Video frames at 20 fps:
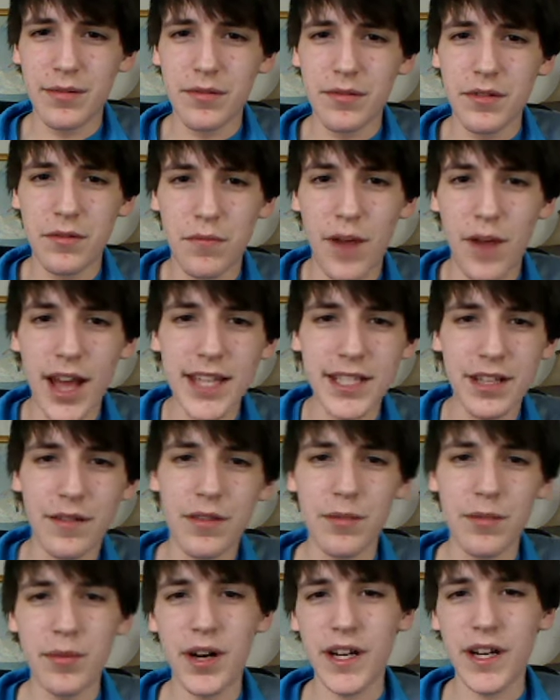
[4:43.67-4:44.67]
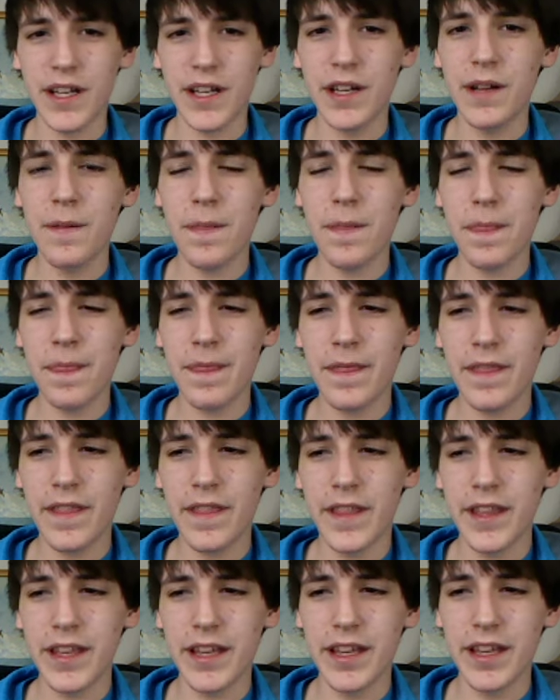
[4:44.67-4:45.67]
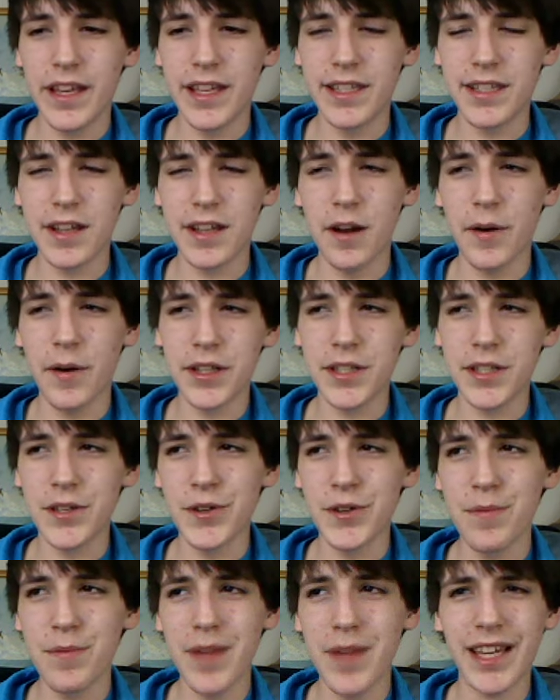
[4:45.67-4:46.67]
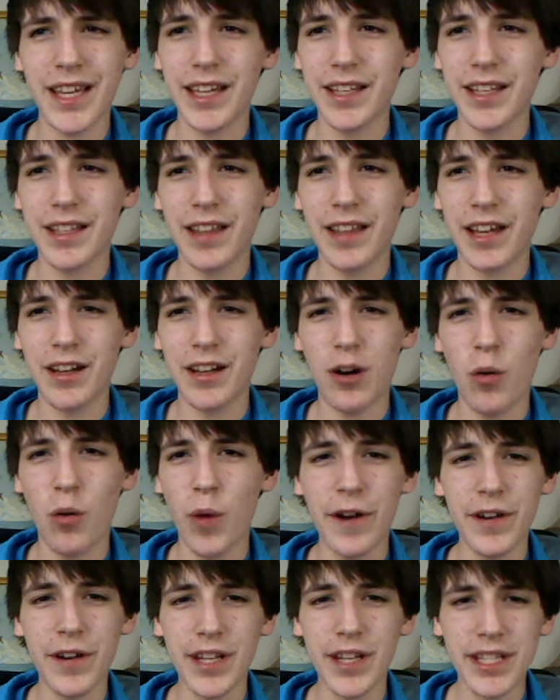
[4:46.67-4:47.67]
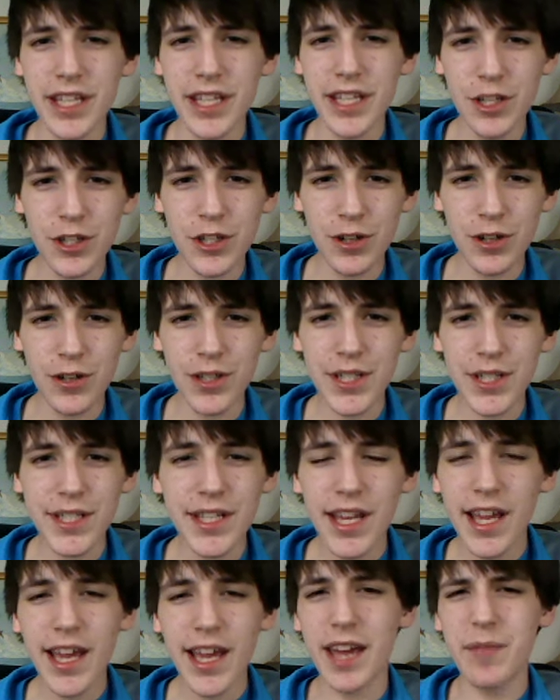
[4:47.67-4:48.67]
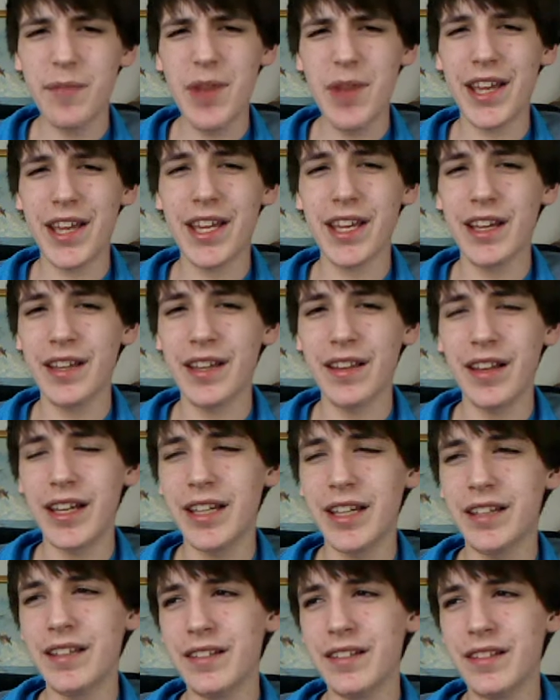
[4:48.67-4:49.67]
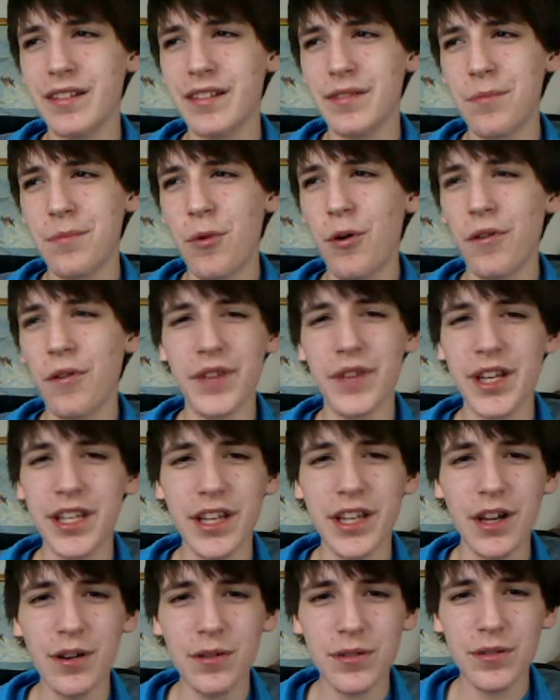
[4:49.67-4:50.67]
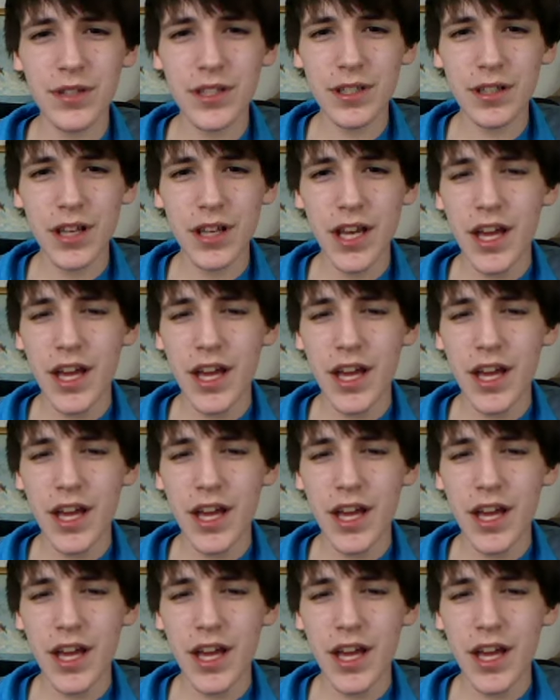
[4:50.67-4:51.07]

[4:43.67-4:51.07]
The rest of the money is going to making awareness T-shirts and making more videos.